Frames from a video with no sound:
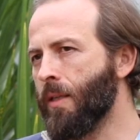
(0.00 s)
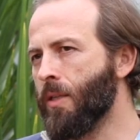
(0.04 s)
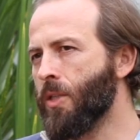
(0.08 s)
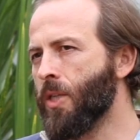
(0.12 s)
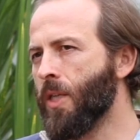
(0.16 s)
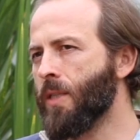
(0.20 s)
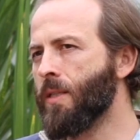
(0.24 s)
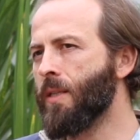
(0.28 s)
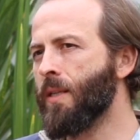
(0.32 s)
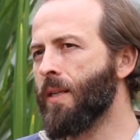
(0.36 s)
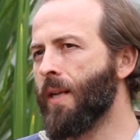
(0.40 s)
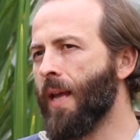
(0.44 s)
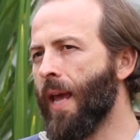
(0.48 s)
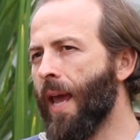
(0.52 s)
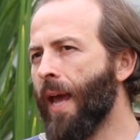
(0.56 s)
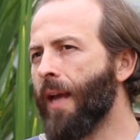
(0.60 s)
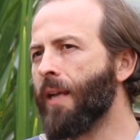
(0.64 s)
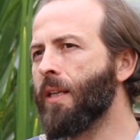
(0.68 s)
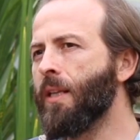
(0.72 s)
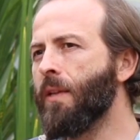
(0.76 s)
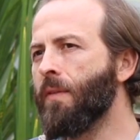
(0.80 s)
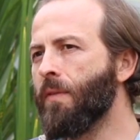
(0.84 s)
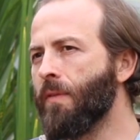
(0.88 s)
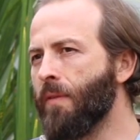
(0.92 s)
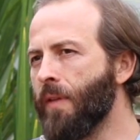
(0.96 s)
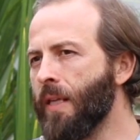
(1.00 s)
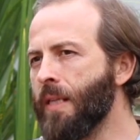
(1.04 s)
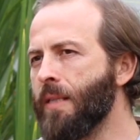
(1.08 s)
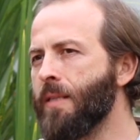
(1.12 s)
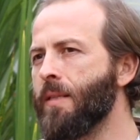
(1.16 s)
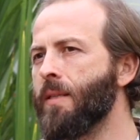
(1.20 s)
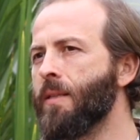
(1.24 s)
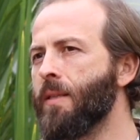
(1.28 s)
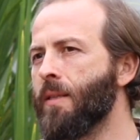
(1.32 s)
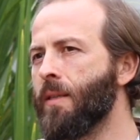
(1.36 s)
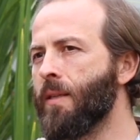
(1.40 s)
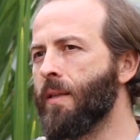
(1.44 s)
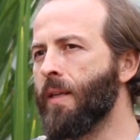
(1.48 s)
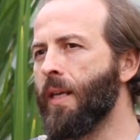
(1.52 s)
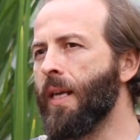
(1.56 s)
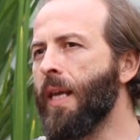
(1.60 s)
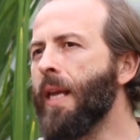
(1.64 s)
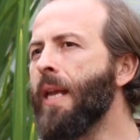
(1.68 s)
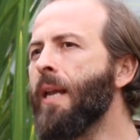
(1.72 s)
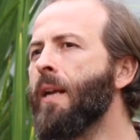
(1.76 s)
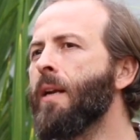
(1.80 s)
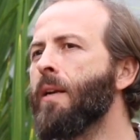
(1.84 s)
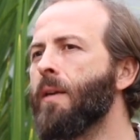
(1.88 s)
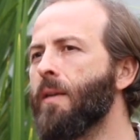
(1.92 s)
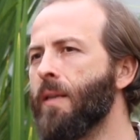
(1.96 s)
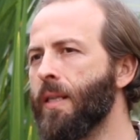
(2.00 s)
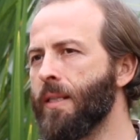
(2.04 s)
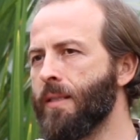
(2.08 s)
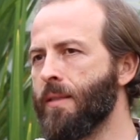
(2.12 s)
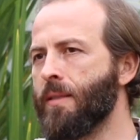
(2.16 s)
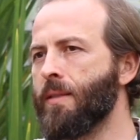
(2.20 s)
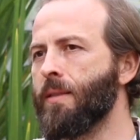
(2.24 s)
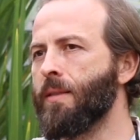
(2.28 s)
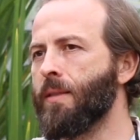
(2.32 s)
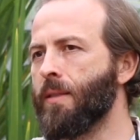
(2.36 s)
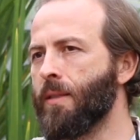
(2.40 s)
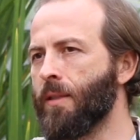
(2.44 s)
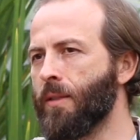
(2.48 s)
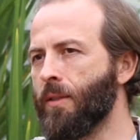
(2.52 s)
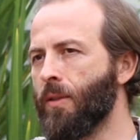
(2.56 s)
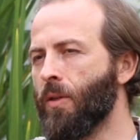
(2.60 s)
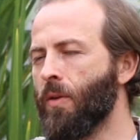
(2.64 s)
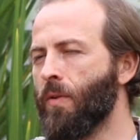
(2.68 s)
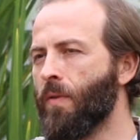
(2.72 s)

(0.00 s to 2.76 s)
It's just an active listener, inner listener